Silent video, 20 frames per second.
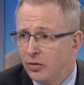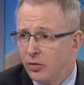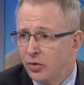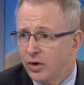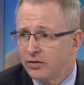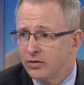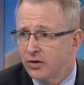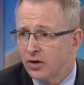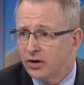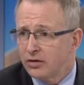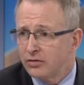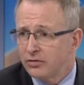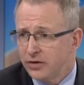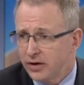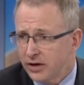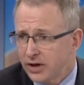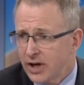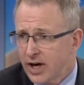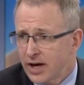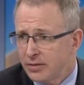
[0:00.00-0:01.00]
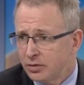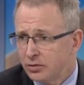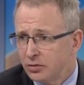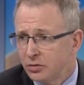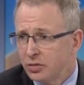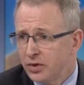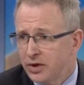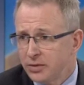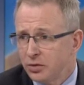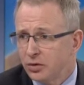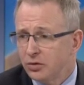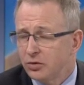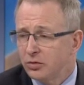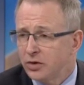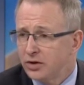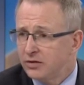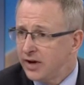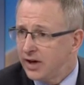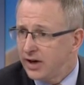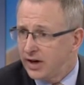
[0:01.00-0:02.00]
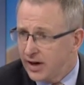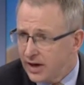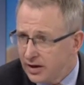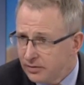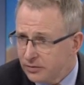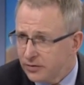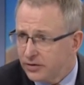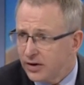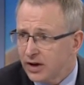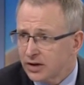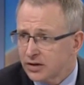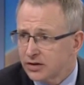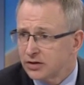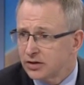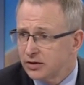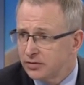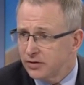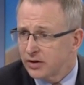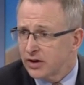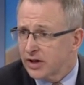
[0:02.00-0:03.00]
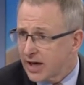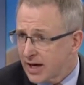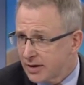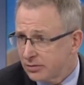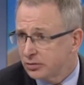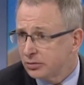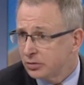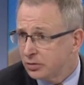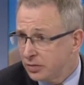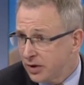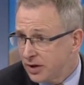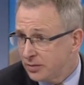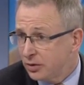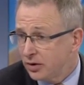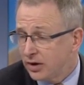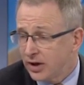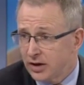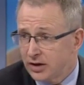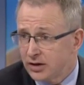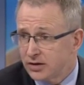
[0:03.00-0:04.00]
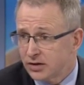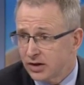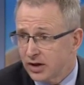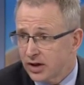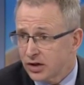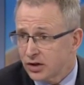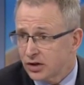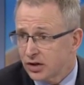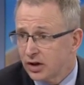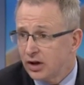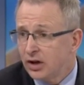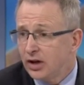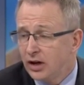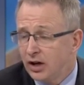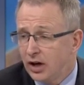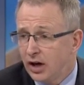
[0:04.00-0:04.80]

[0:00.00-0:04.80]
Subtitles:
We've got very capable people. We've had an influx of very capable people at this election.